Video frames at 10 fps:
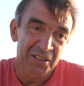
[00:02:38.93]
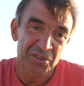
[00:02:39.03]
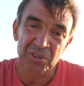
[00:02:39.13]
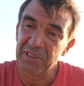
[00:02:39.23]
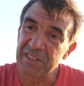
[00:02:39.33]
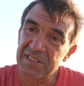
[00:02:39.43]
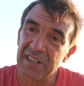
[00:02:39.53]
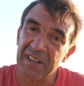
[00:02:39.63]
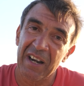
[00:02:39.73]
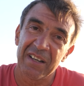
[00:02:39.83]
So it is
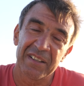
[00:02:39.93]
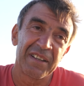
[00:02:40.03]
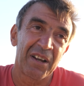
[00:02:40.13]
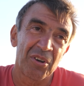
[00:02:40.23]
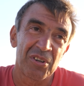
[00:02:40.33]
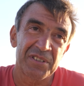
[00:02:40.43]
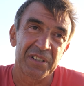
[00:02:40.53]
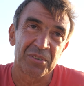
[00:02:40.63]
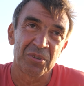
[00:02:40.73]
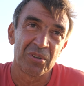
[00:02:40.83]
an early
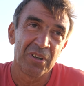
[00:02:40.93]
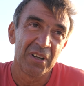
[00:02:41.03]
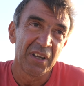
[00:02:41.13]
diagnostic tool.